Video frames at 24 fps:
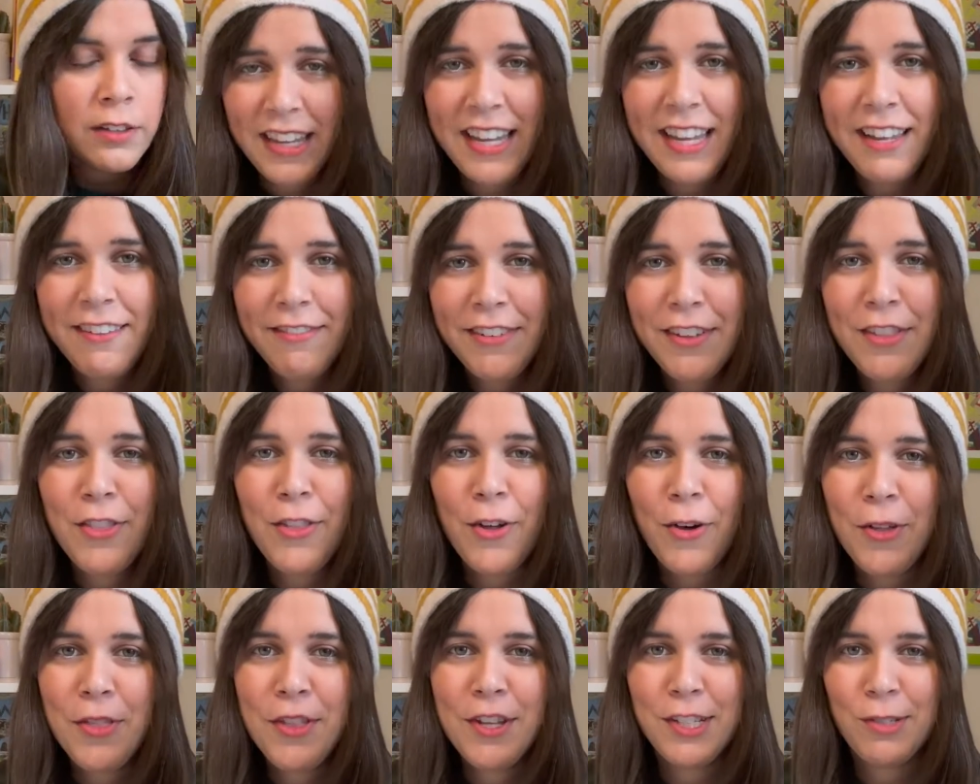Even
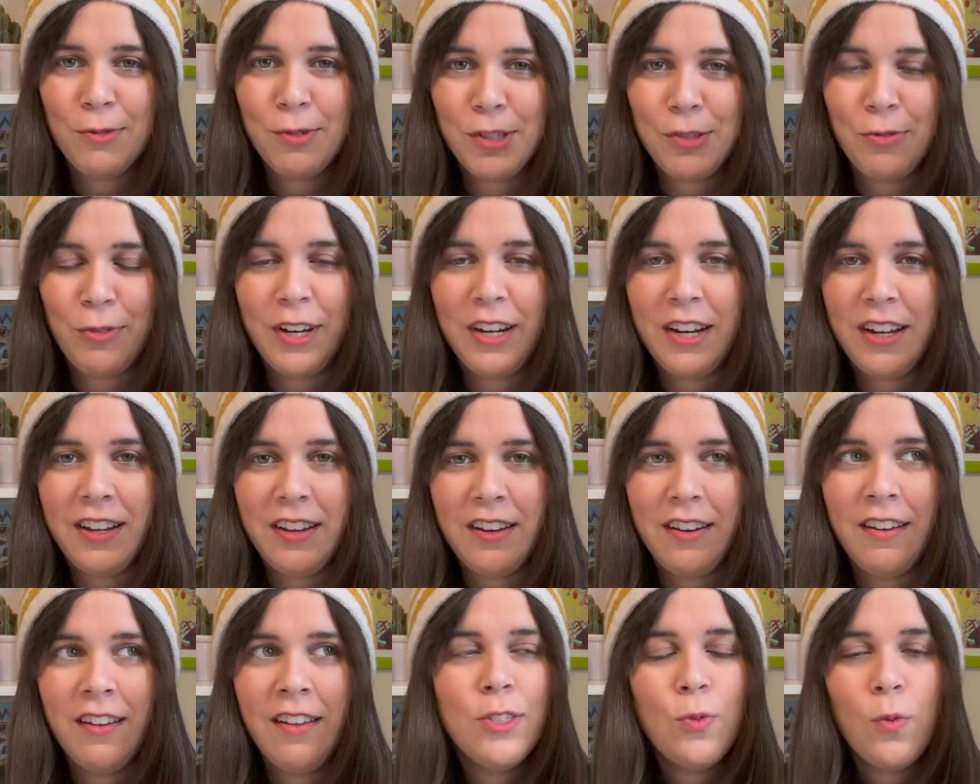though this was
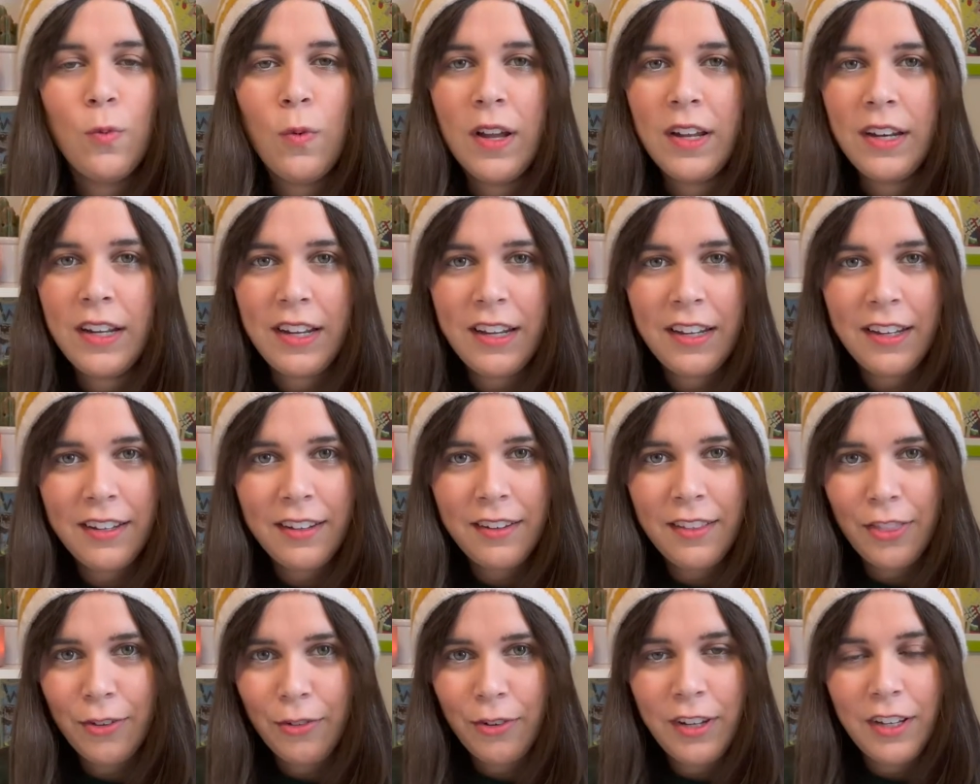written
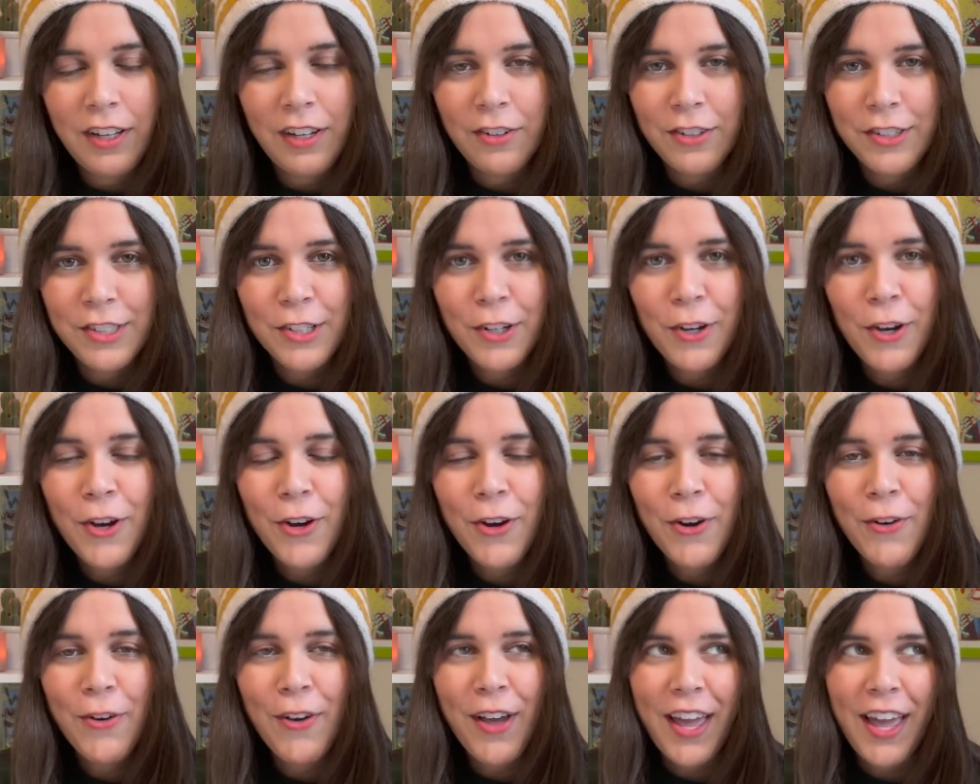23 years
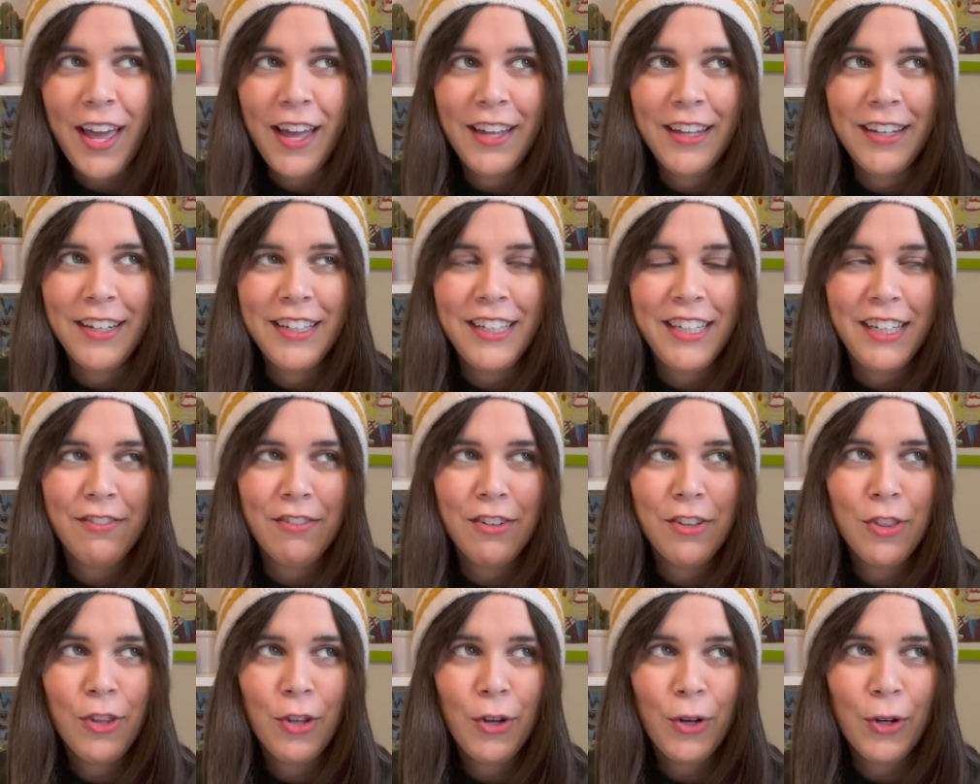ago, and
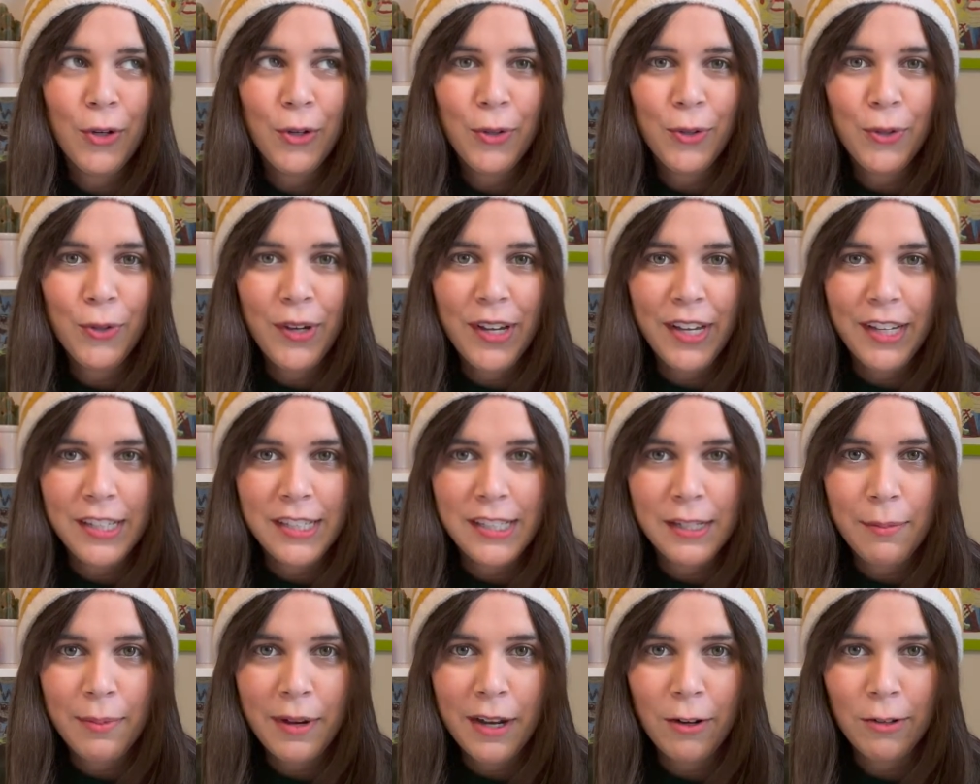even though it's
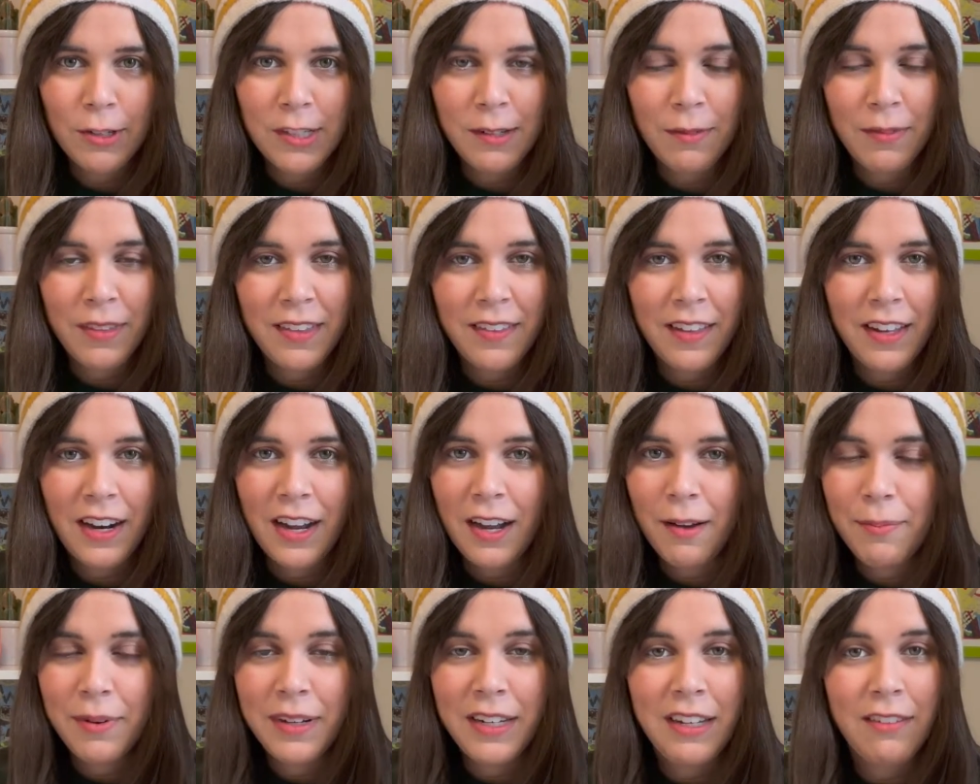about something that
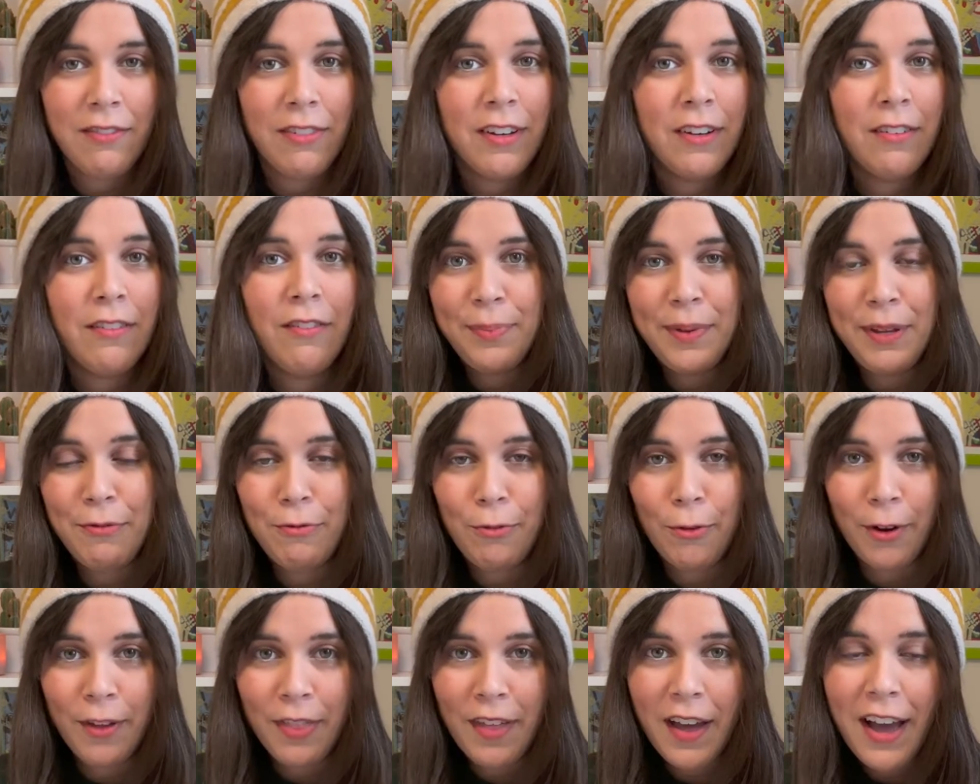happened even
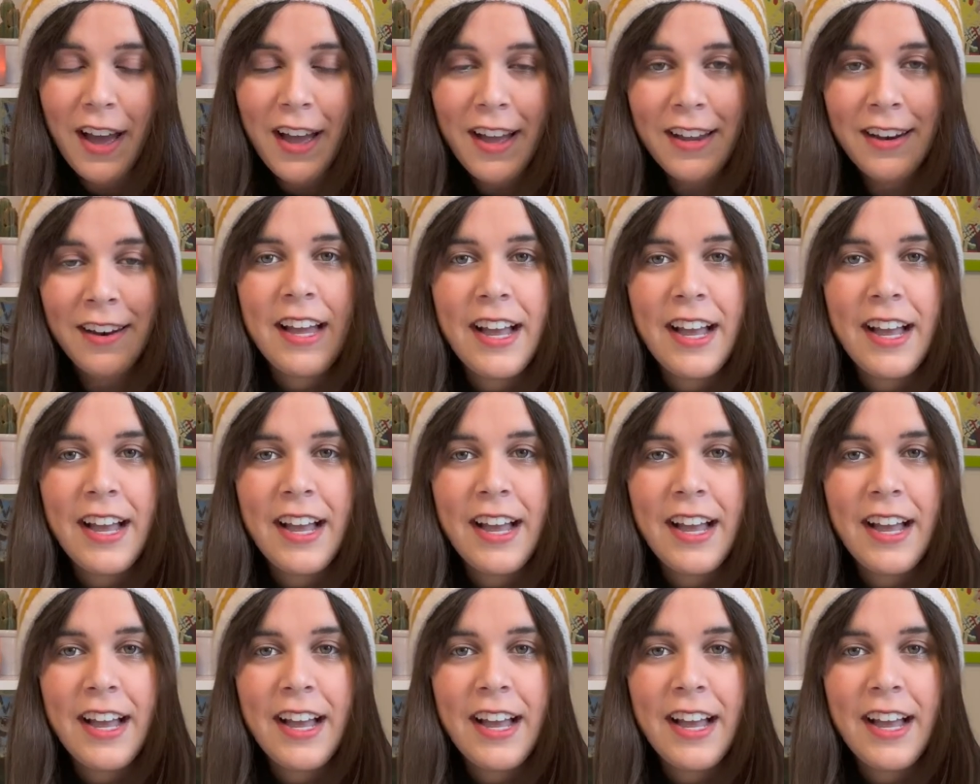before that,